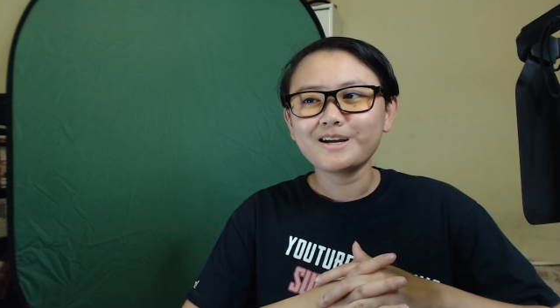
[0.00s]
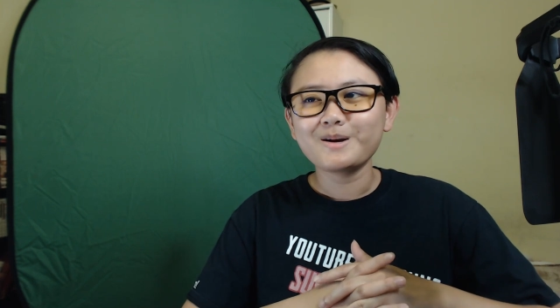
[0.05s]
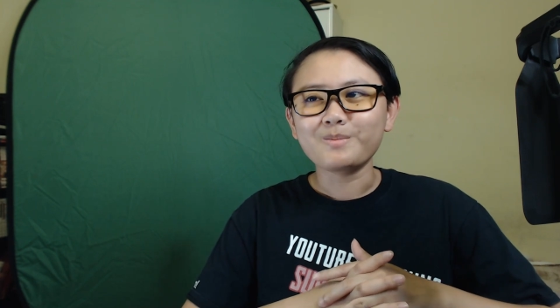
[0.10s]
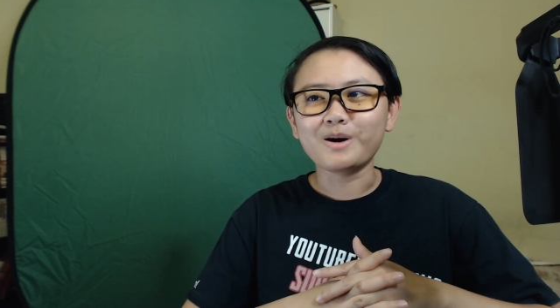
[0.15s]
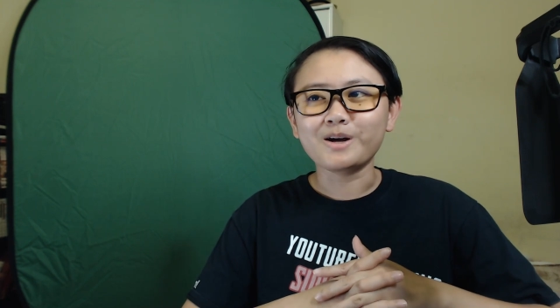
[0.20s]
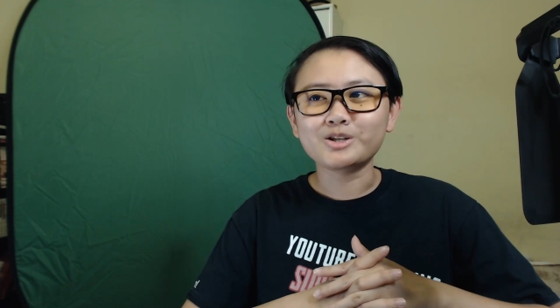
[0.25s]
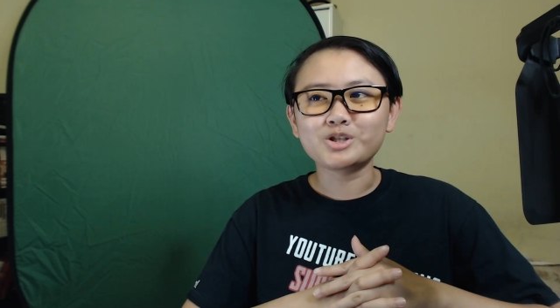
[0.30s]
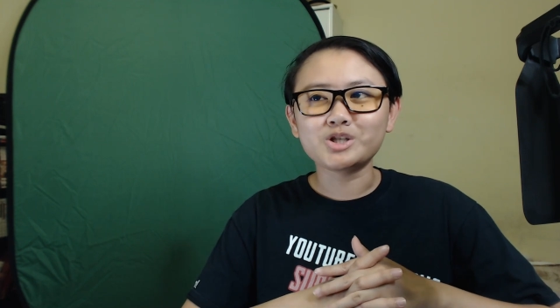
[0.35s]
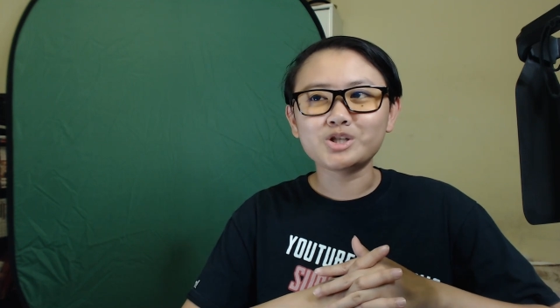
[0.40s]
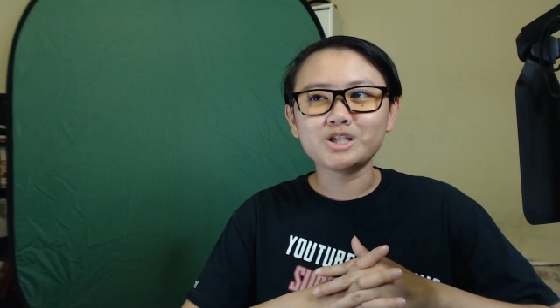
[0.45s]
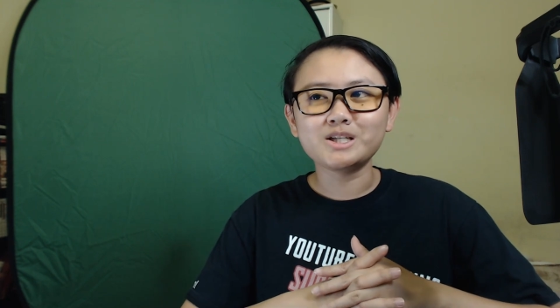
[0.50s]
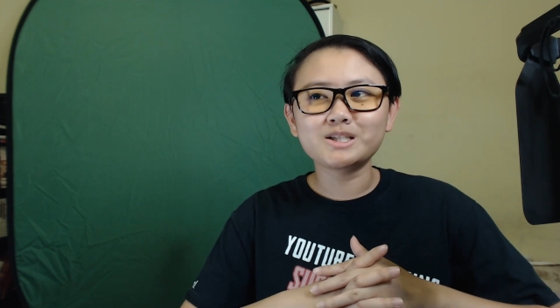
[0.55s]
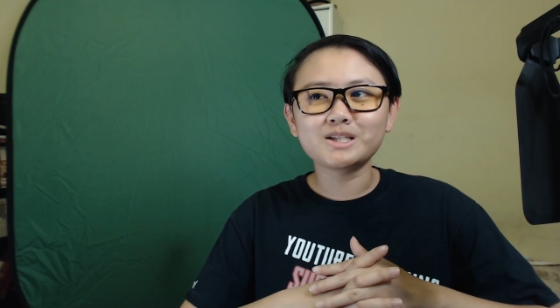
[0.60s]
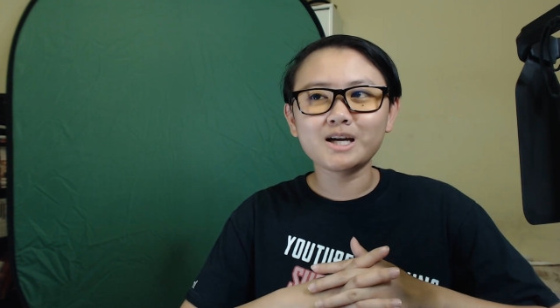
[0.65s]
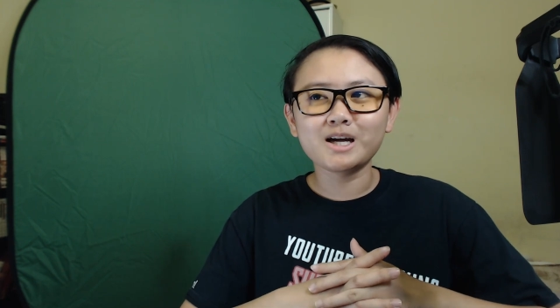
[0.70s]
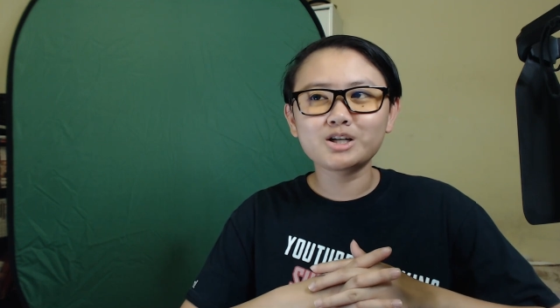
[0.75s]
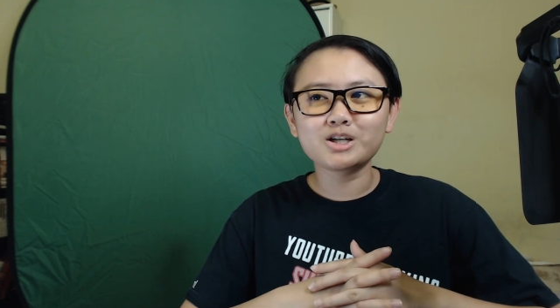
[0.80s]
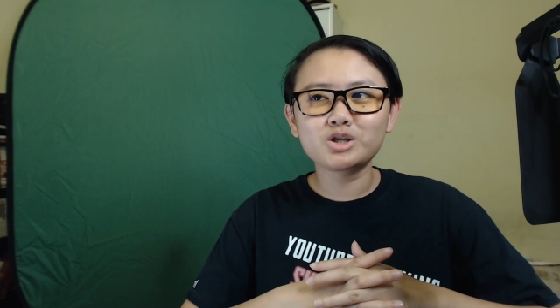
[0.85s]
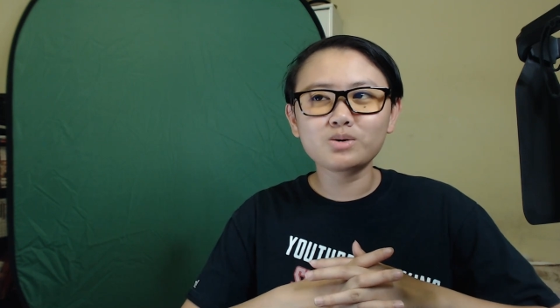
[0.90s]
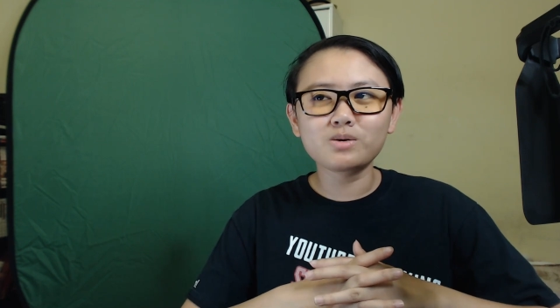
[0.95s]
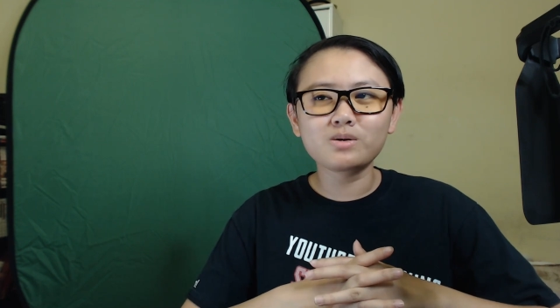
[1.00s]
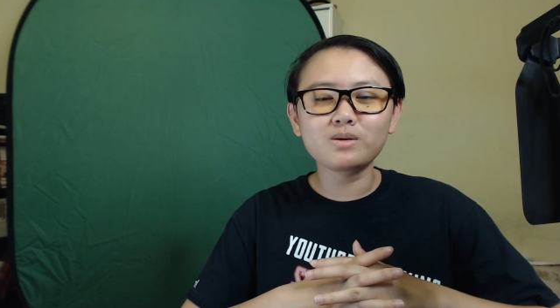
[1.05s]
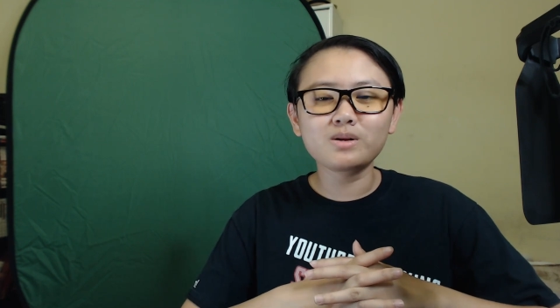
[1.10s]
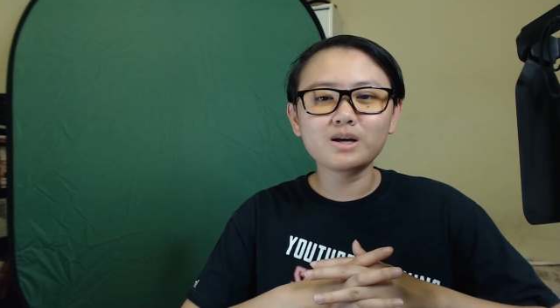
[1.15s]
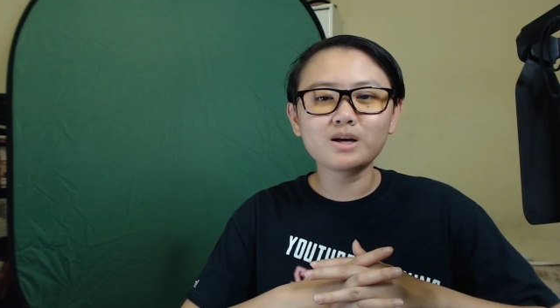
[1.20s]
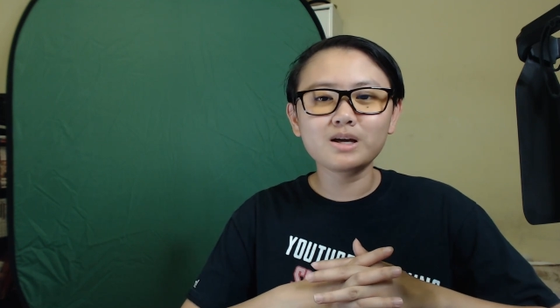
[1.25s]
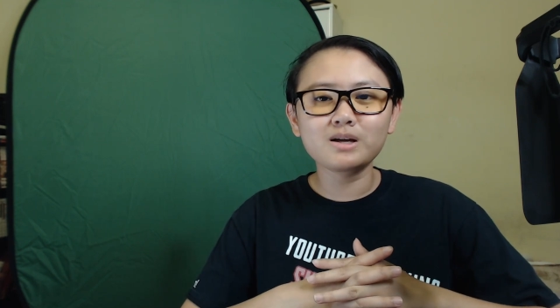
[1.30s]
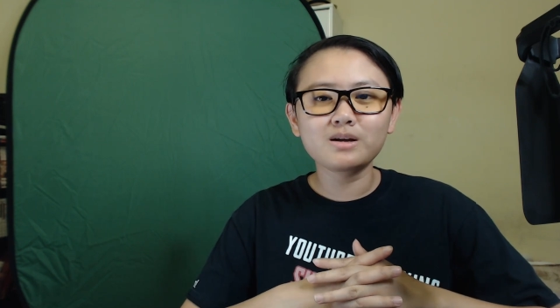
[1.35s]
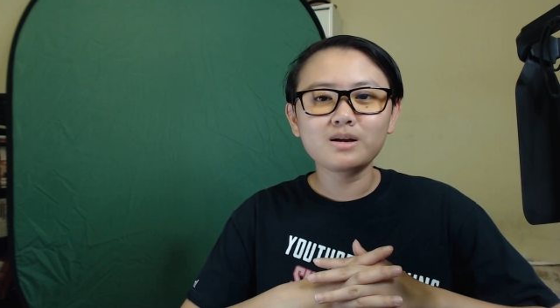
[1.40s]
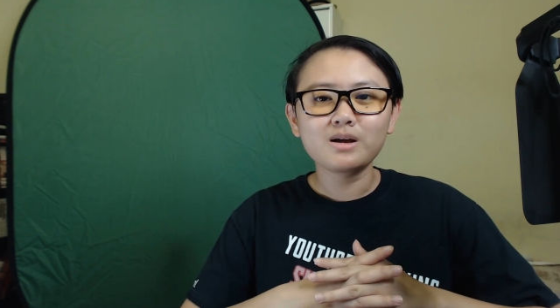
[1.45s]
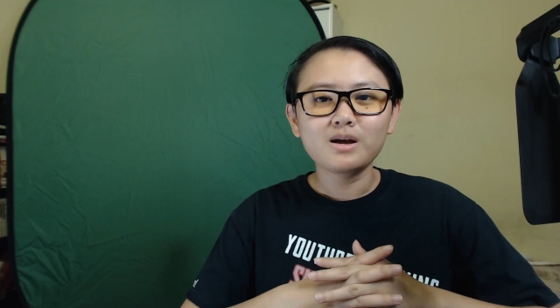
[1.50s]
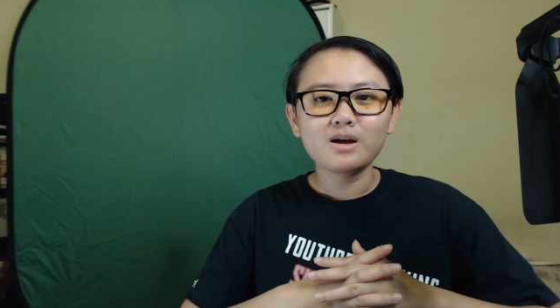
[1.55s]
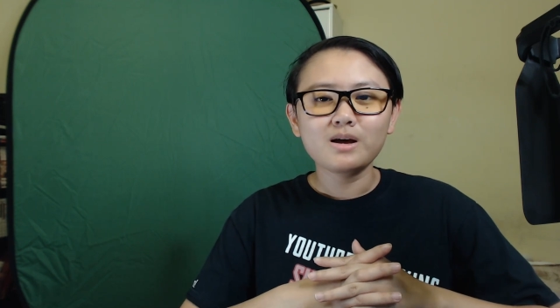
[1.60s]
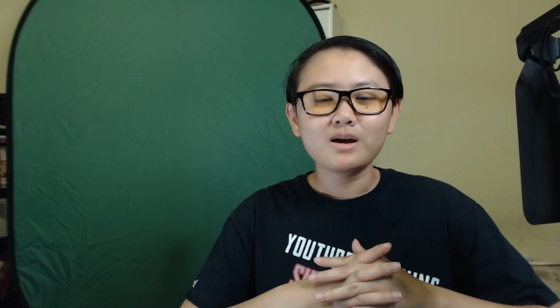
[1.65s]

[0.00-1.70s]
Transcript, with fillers: But she's uh, doodling